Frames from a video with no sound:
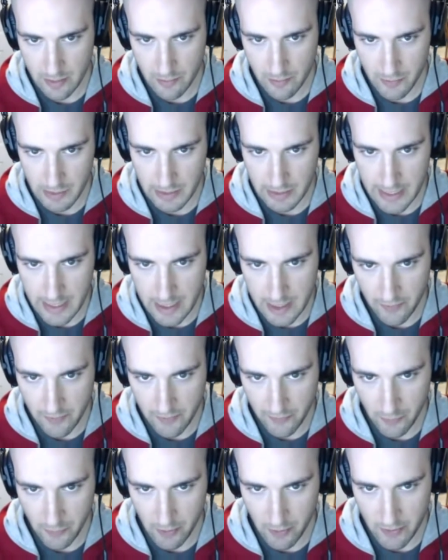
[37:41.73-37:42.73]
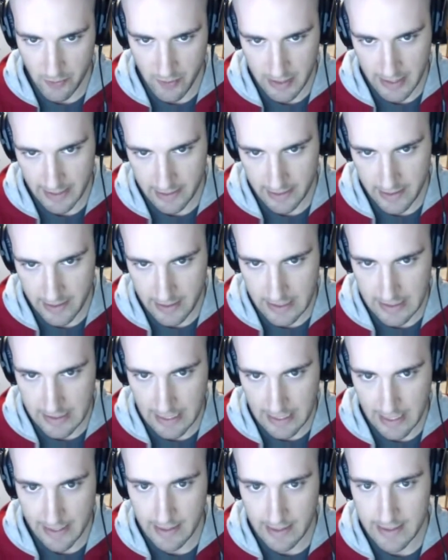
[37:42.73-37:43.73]
released for the Nexus
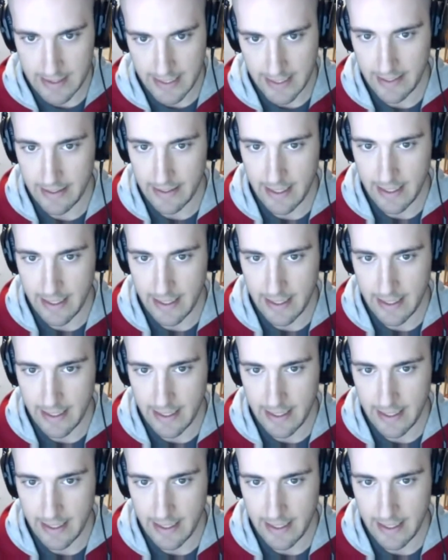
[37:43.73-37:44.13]
9, 10,